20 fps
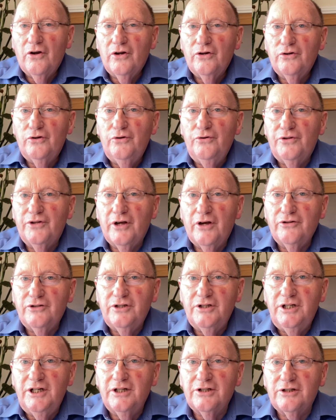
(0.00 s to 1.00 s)

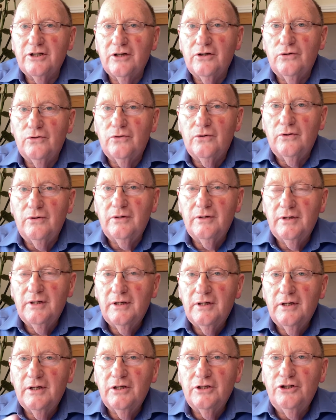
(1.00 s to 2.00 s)
2,000 years ago,
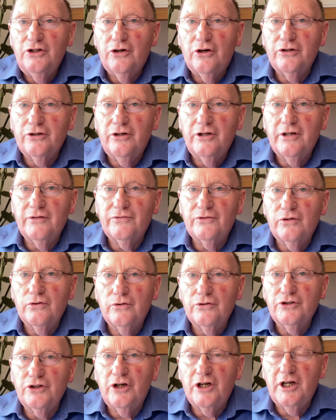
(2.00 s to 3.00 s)
John
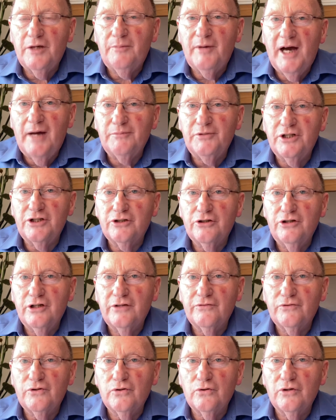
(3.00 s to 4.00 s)
the Baptist could
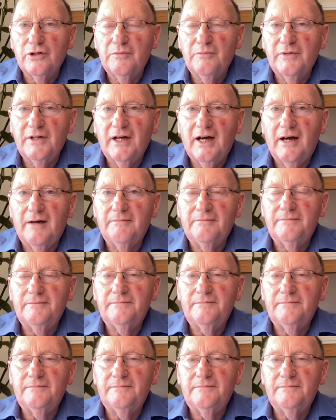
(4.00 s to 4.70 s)
have told them that.